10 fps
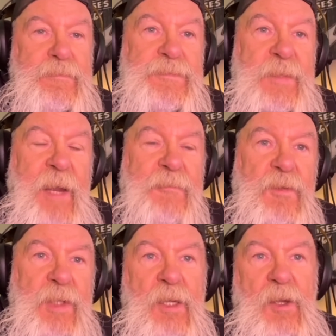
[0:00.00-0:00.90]
after
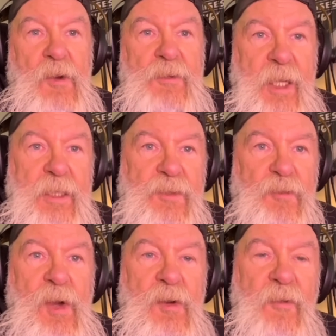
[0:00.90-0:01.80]
10 years, that's
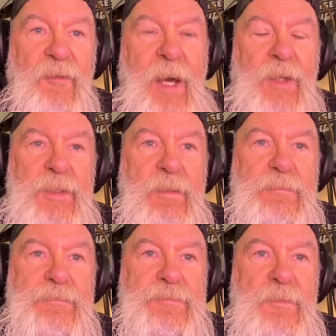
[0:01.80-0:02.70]
300,000
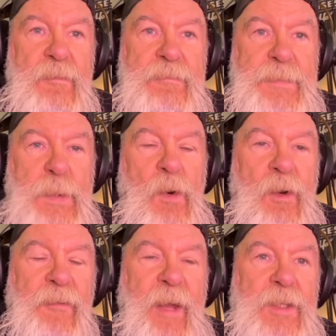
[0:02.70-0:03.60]
or
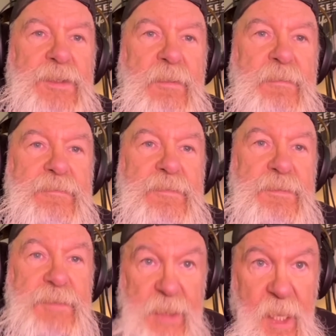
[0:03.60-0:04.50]
400,000
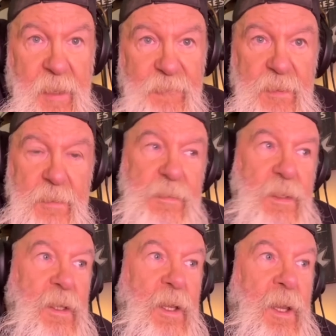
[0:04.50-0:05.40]
saved.
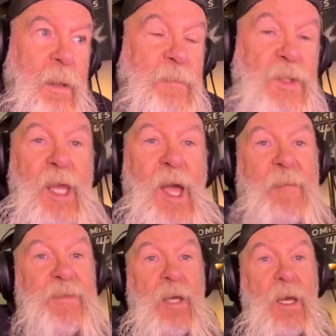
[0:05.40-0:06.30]
But say all
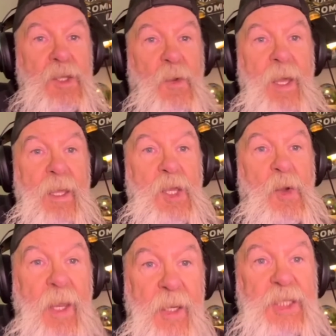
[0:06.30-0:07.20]
of a sudden you hit you
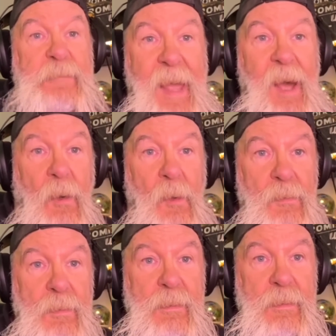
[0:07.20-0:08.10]
hit a spell
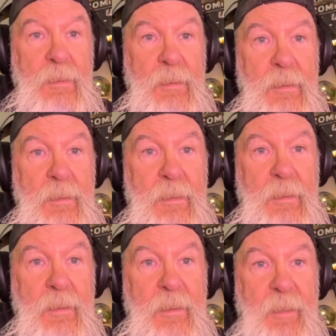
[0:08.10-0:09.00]

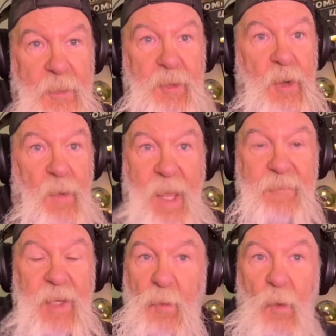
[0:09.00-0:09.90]
that you don't have
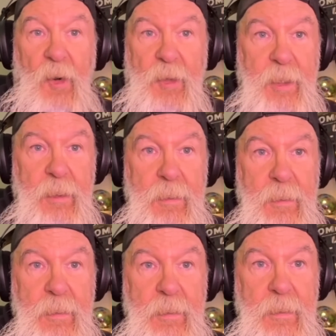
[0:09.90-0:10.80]
any work.
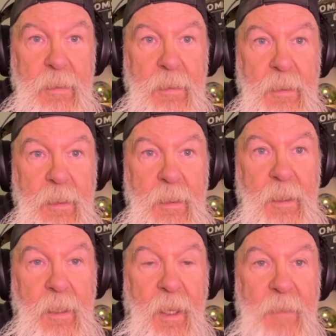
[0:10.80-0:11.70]

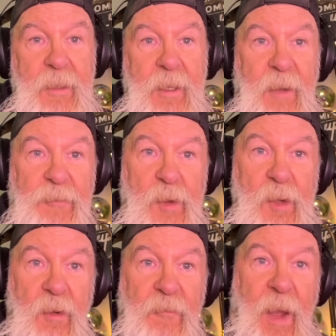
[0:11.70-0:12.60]
And then that
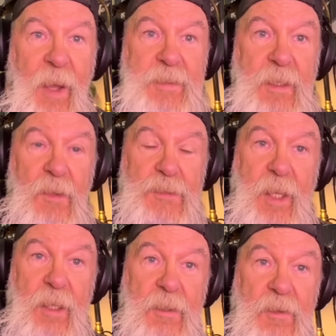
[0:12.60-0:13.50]
300,000 goes
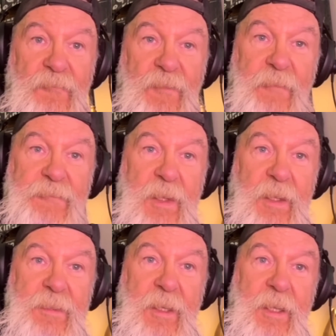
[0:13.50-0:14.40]
down to 250
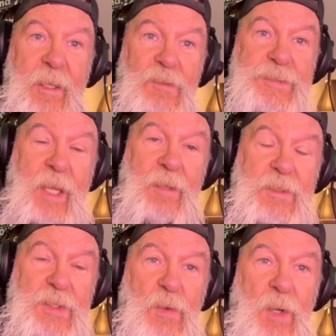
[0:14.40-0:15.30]
and then it goes down to
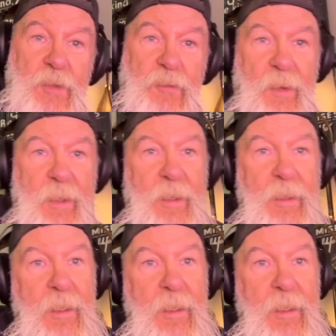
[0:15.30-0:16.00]
200 and